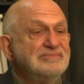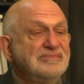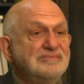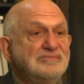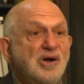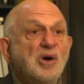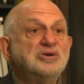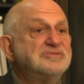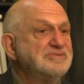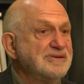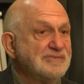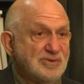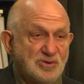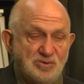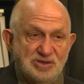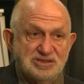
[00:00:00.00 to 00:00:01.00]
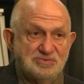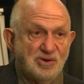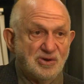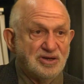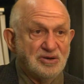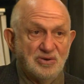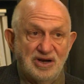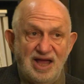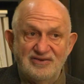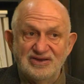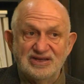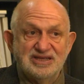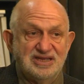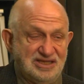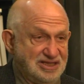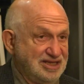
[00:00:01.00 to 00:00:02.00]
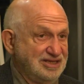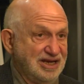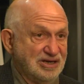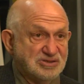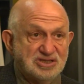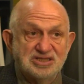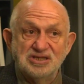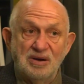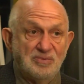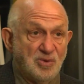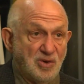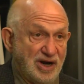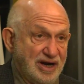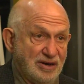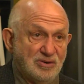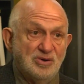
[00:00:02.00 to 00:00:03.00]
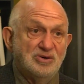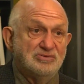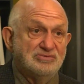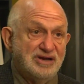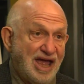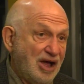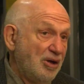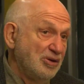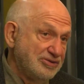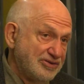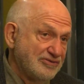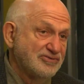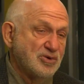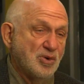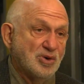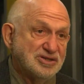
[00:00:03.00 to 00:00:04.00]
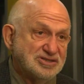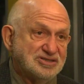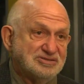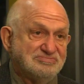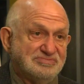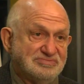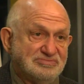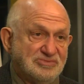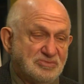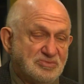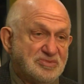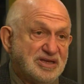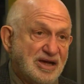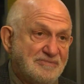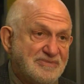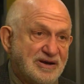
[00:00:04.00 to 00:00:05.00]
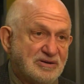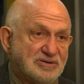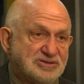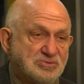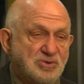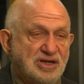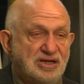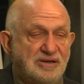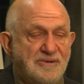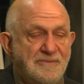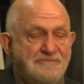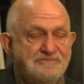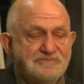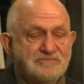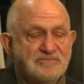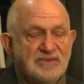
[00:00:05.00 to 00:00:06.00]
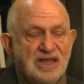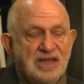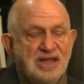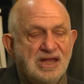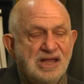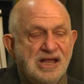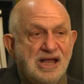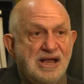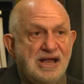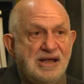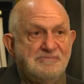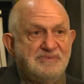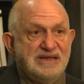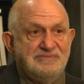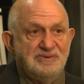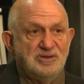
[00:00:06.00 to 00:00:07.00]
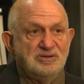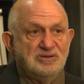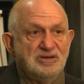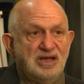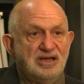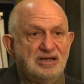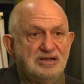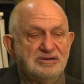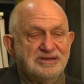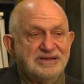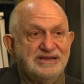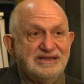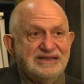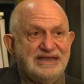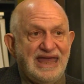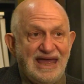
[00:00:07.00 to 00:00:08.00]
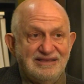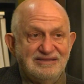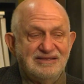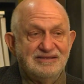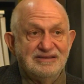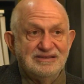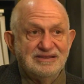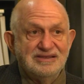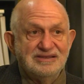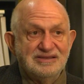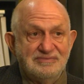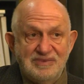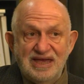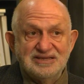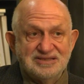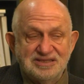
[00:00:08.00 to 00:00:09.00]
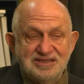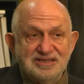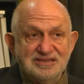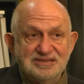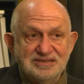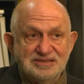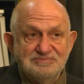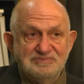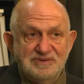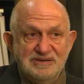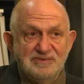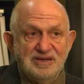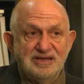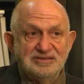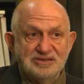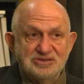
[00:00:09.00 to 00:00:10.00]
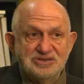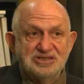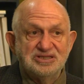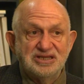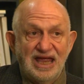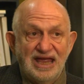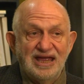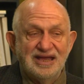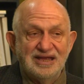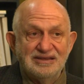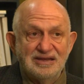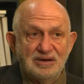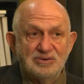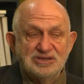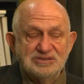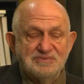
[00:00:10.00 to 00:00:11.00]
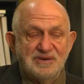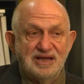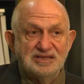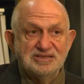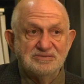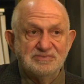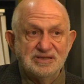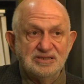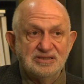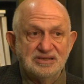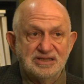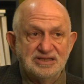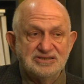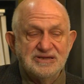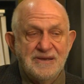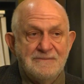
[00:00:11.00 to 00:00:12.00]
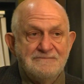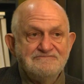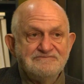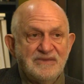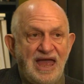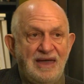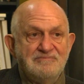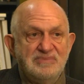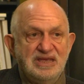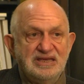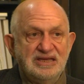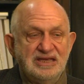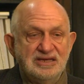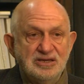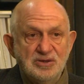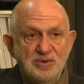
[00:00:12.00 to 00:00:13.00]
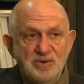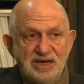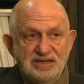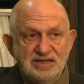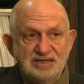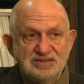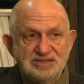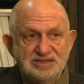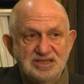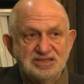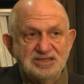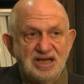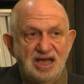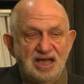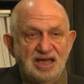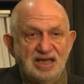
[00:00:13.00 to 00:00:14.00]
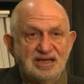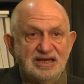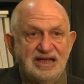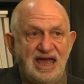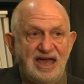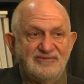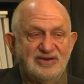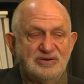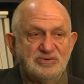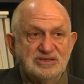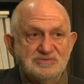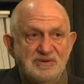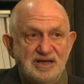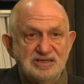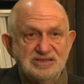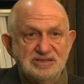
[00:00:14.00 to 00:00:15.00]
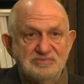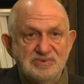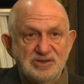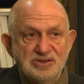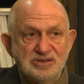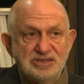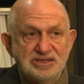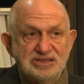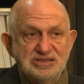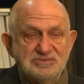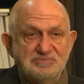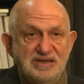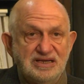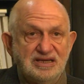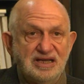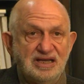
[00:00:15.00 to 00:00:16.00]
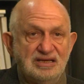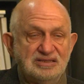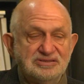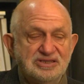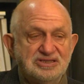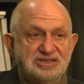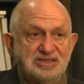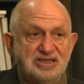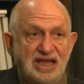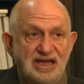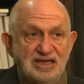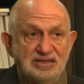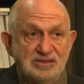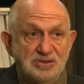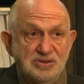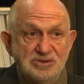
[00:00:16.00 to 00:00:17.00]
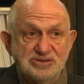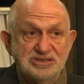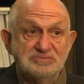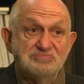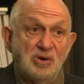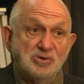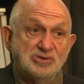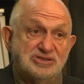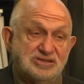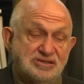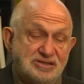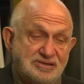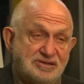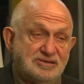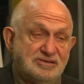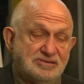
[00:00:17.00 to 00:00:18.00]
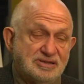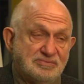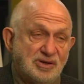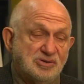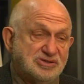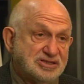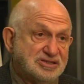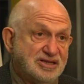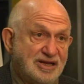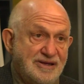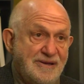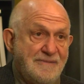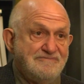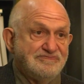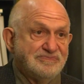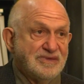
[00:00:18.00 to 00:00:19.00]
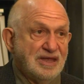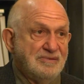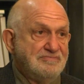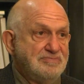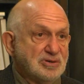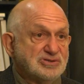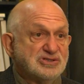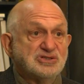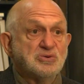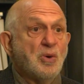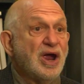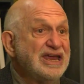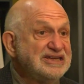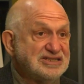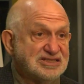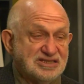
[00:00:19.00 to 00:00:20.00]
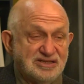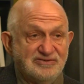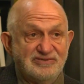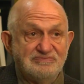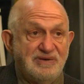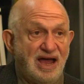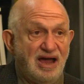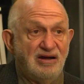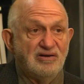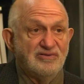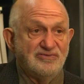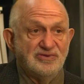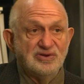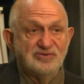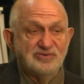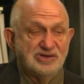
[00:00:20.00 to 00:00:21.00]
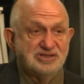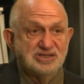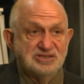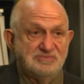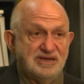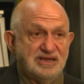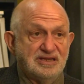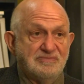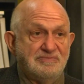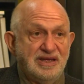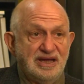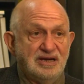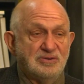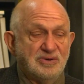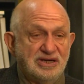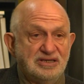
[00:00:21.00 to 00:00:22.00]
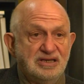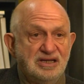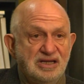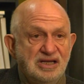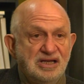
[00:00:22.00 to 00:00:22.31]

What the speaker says: Most people who quit smoking are going to have a kid in there somewhere, or health, of course, be up there as well. People get the message. People understand their responsibilities. And being integrated in society, having responsibilities, being held to standards, the most persuasive and powerful of which is being a parent,